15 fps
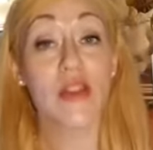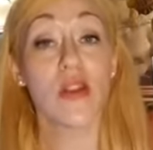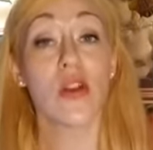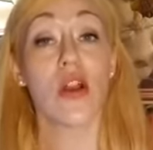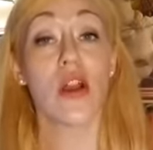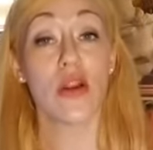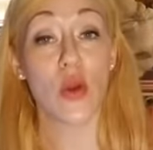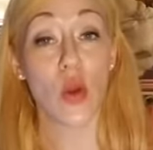
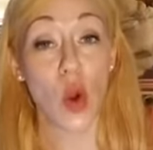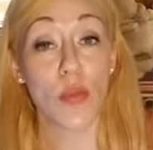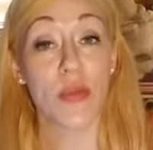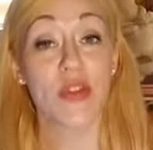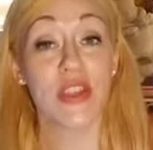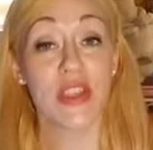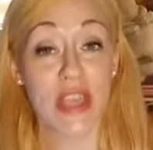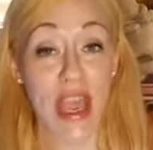enormous
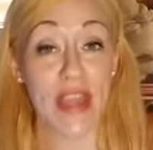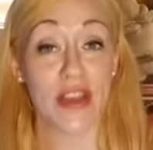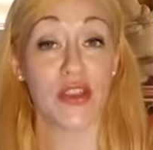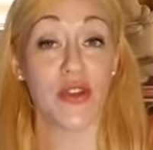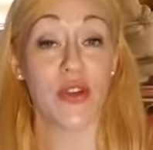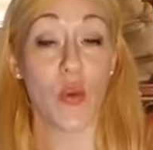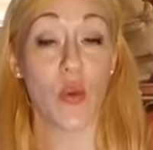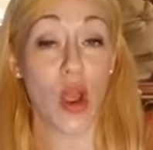statue
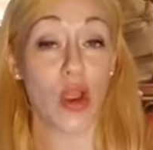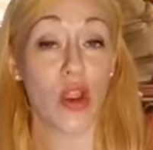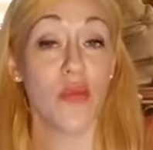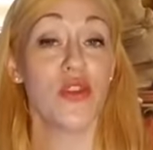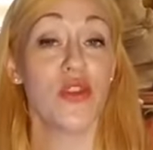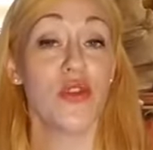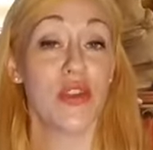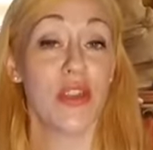that welcomes
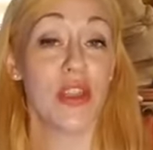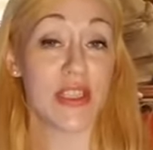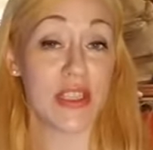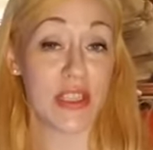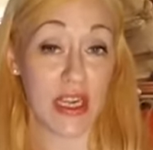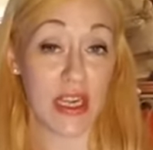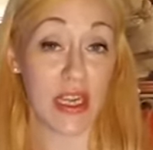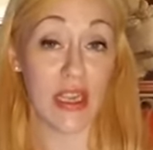you to the
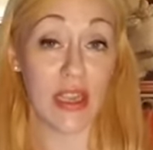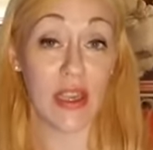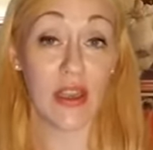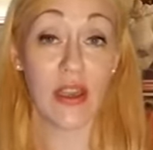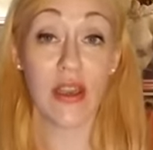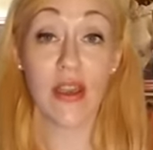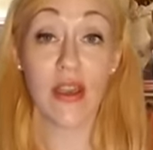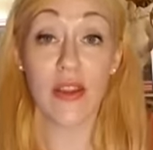city,
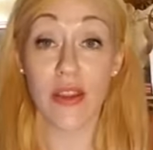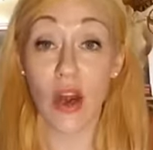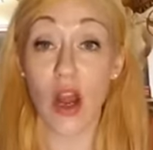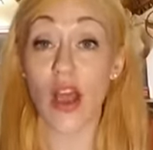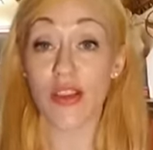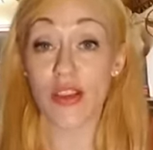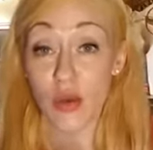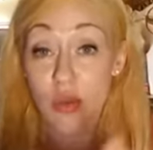that
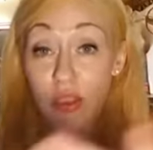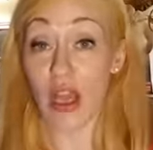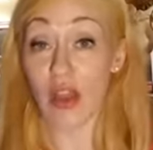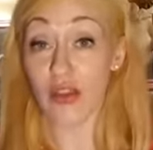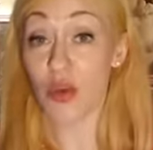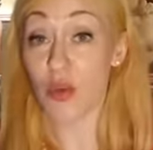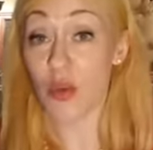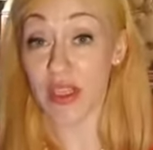also tells
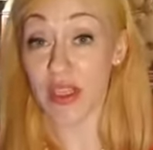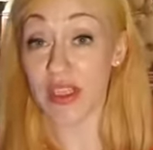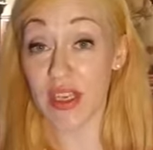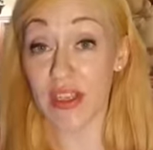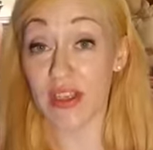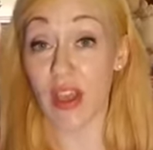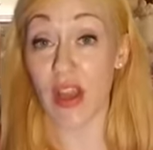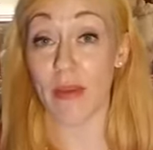you what the city is
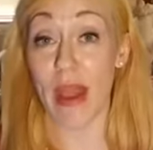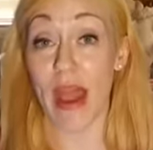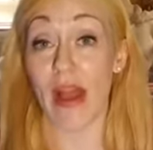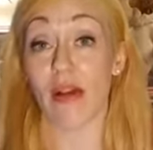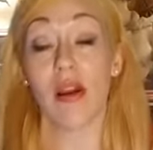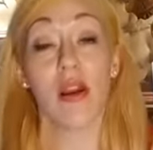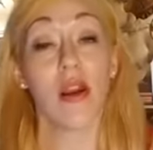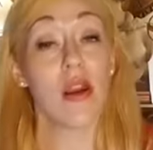all about.
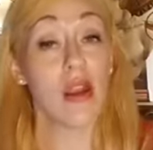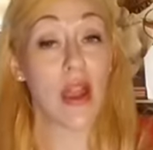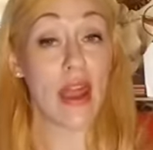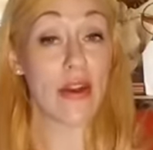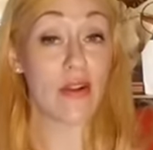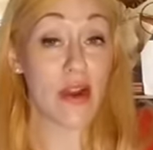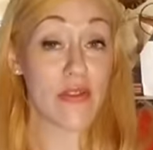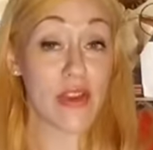I don't
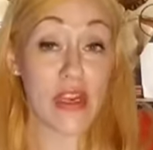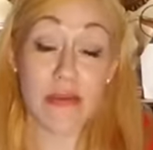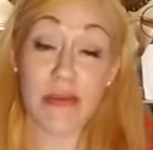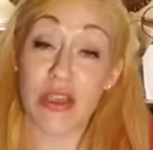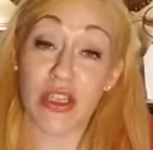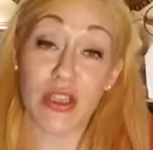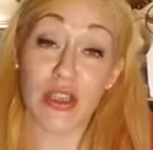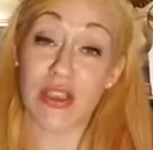have an image
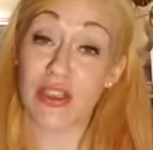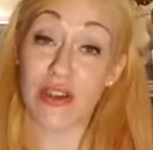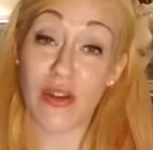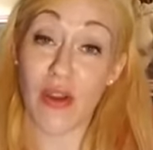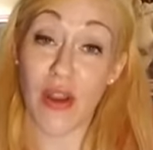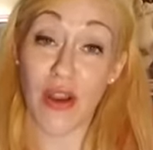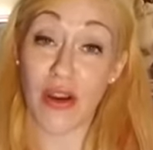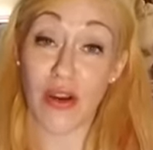because it no
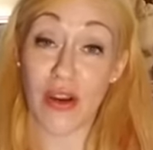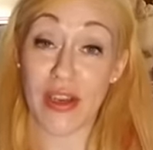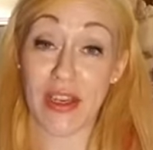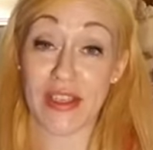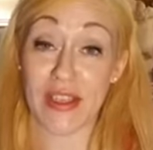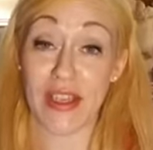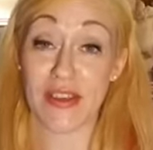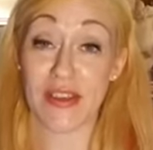longer
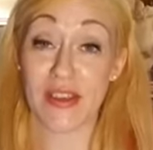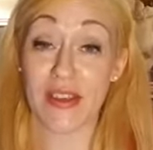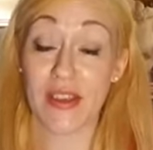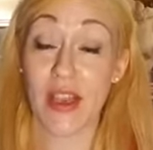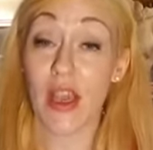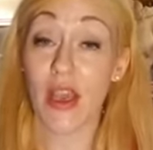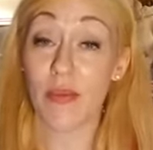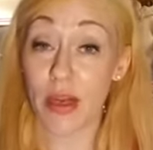exists.
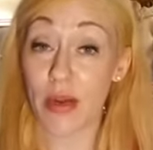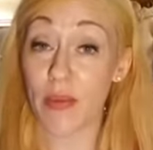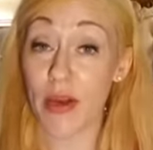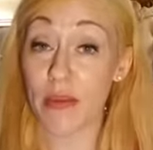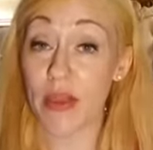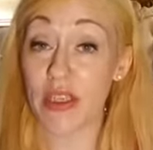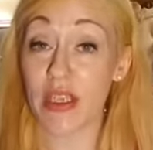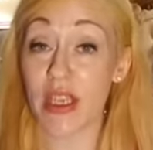But it pretty
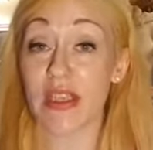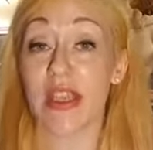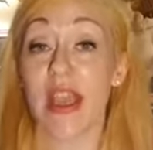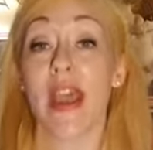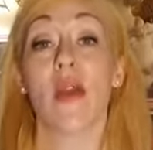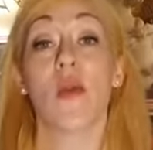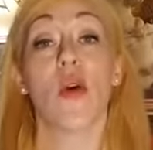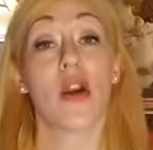much says, hey,
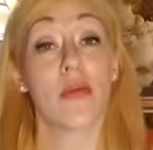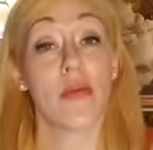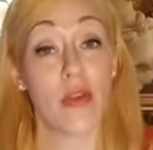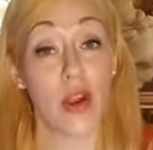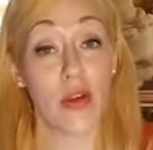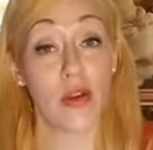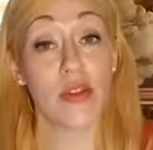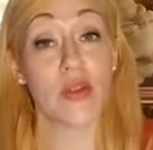welcome to
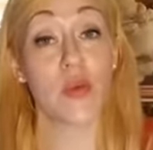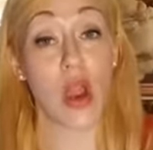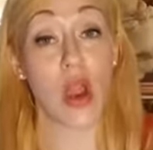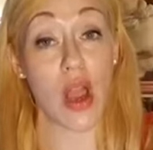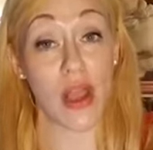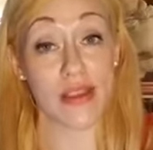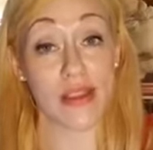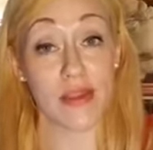Rhodes. We're
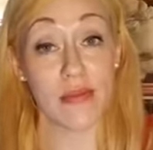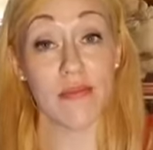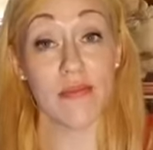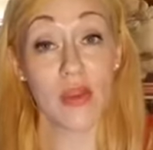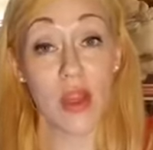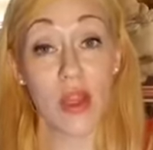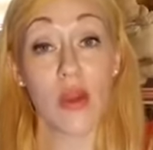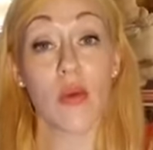awesome.
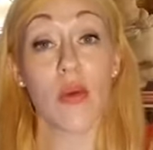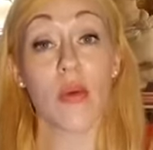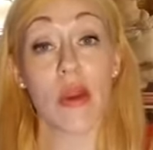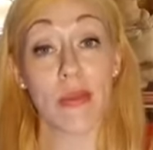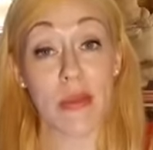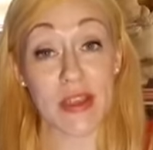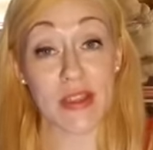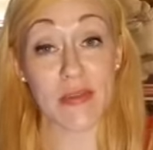We want to
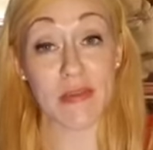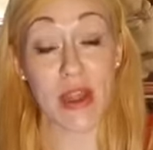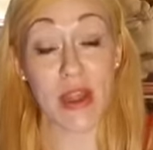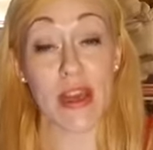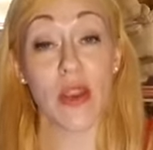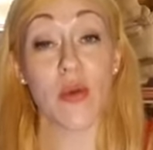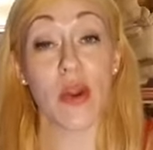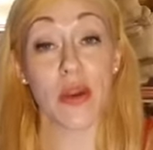make some money. You
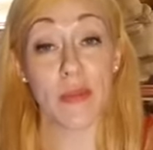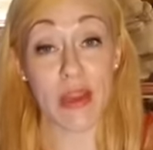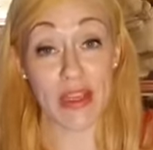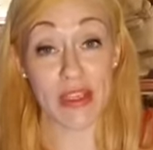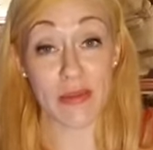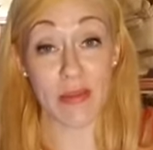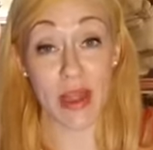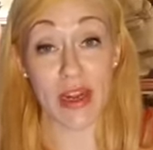want to make some
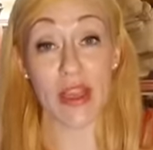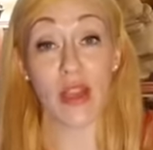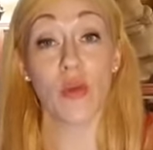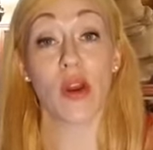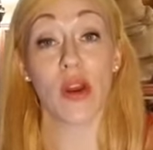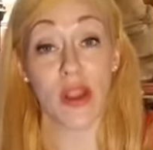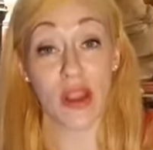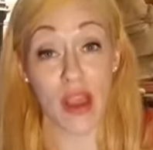money? You want
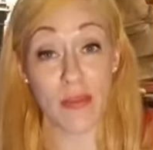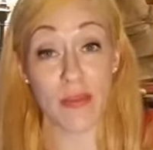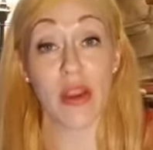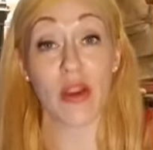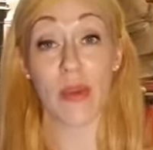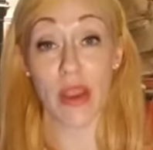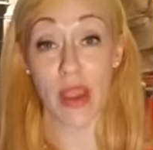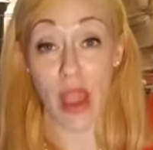to come? Here
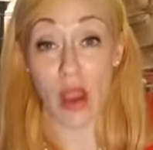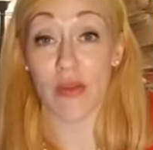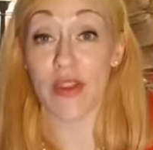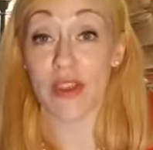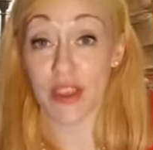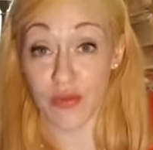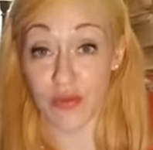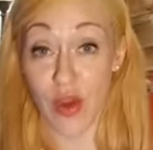we go. This
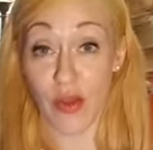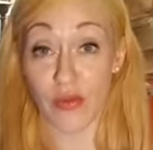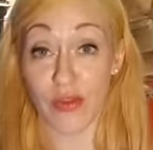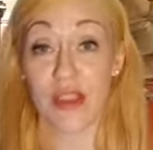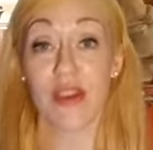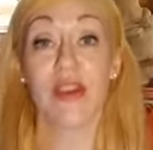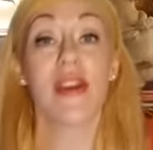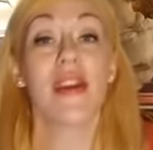is Rhodes.
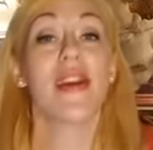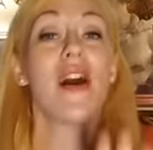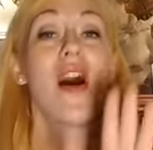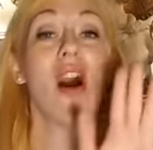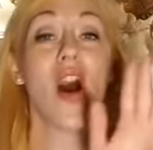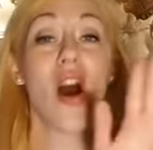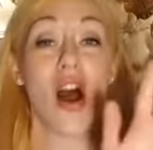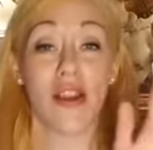
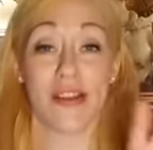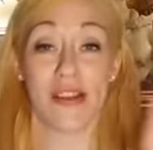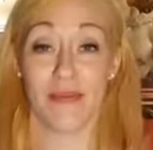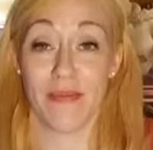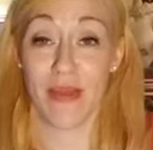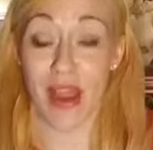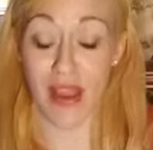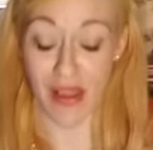Awesome.
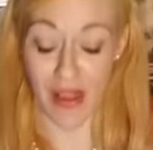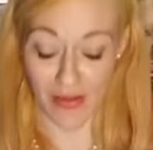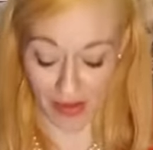I love it.